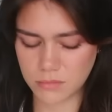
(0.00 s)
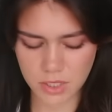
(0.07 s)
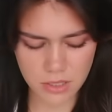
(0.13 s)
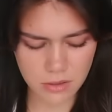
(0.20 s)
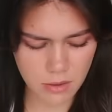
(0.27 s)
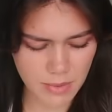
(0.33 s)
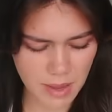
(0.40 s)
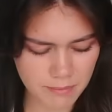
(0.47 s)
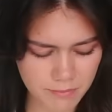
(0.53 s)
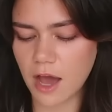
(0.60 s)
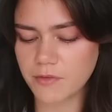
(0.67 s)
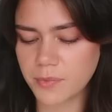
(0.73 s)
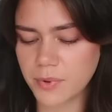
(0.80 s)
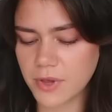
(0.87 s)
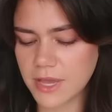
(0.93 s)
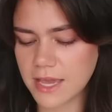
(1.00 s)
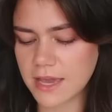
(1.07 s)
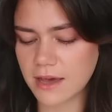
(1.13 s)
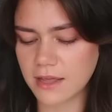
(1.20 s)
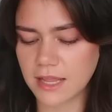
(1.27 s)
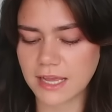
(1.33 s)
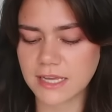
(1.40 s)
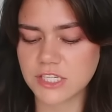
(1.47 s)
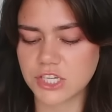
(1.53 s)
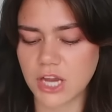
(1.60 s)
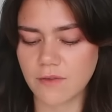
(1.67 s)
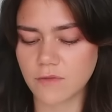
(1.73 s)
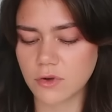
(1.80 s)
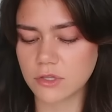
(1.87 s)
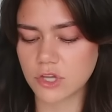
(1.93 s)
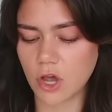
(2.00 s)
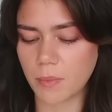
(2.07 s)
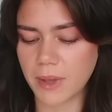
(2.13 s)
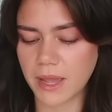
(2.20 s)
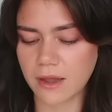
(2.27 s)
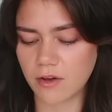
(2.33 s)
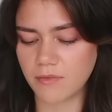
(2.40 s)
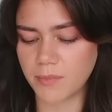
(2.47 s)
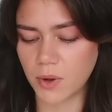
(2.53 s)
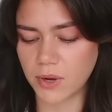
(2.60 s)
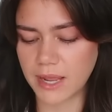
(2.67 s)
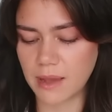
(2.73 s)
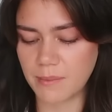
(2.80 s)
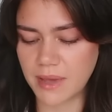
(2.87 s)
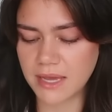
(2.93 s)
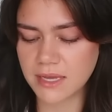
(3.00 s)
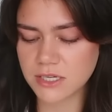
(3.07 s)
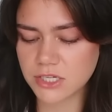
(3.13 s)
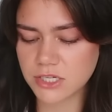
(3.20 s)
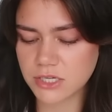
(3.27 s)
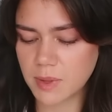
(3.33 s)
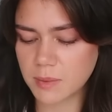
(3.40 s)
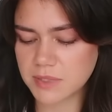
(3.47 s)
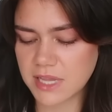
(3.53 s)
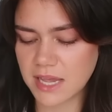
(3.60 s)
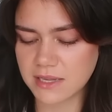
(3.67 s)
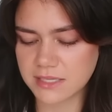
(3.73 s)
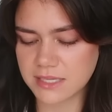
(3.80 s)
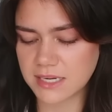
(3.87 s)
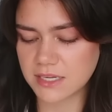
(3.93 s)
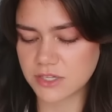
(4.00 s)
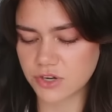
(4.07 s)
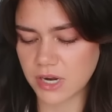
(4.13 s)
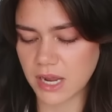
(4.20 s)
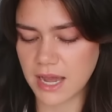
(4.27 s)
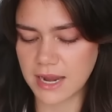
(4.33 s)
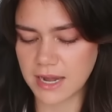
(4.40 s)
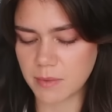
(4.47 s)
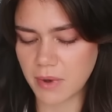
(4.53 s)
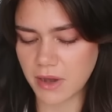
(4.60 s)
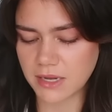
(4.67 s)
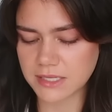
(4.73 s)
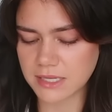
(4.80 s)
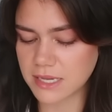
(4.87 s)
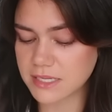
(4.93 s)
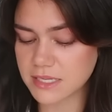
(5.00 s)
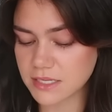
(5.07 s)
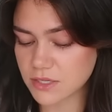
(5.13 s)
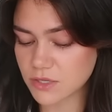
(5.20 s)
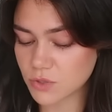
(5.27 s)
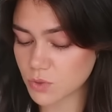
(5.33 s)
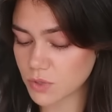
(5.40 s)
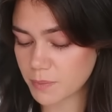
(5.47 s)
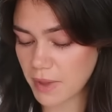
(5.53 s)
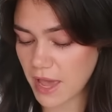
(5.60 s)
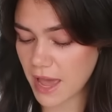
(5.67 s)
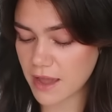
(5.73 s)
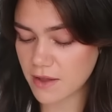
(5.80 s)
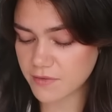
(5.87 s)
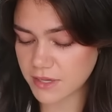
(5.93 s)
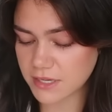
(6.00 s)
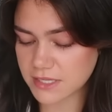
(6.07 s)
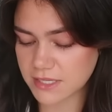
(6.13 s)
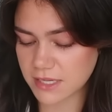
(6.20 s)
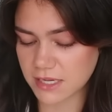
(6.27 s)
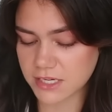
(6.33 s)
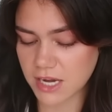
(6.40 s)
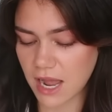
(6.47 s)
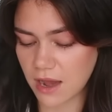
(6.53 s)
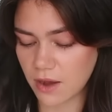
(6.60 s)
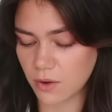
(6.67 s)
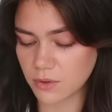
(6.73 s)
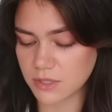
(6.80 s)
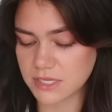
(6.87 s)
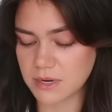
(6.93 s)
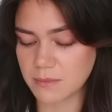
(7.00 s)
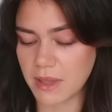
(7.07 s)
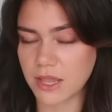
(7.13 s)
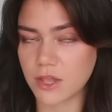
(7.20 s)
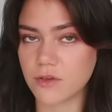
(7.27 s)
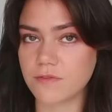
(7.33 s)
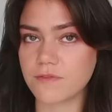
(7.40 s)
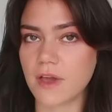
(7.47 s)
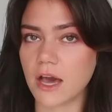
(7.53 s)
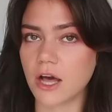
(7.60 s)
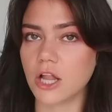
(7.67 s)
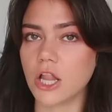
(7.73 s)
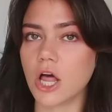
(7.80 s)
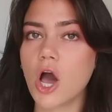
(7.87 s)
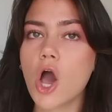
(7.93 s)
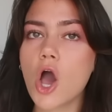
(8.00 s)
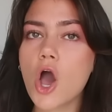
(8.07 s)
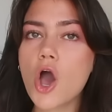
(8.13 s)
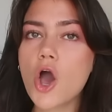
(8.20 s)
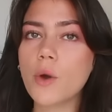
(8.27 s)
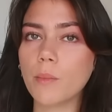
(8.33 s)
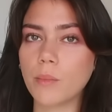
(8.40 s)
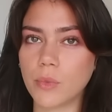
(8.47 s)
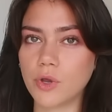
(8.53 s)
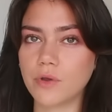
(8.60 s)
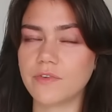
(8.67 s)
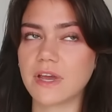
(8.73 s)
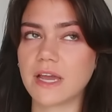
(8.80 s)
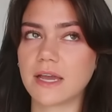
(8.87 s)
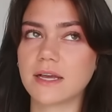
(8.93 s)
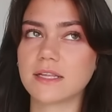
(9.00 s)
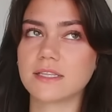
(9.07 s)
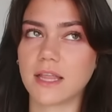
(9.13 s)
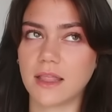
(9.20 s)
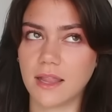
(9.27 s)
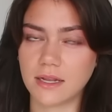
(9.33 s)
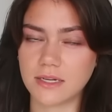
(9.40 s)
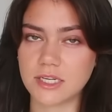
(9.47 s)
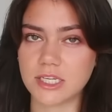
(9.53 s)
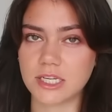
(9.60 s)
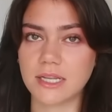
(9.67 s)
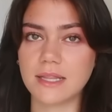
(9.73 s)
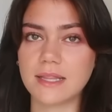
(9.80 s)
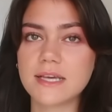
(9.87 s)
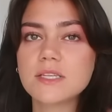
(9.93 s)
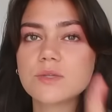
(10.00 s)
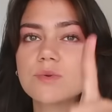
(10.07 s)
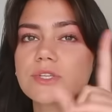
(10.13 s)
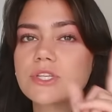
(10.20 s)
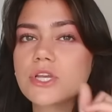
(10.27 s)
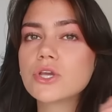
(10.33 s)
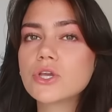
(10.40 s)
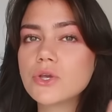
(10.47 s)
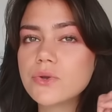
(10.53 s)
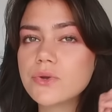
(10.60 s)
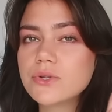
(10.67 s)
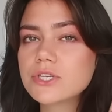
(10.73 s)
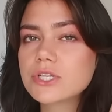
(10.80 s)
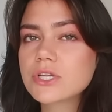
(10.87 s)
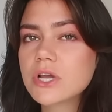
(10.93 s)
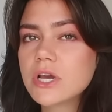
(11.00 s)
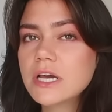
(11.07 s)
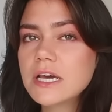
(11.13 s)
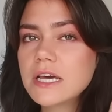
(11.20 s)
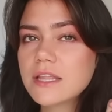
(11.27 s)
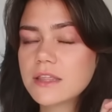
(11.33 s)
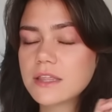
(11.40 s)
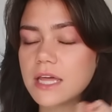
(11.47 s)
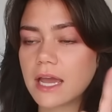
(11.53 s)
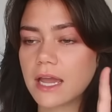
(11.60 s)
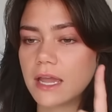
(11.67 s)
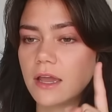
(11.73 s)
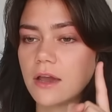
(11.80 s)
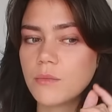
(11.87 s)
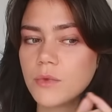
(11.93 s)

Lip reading: You know what I mean? I've put here like a general topic of body image. People saying, did it trigger any past eating disorder behaviors? Slash, how did it make you feel moving to London? This huge thing.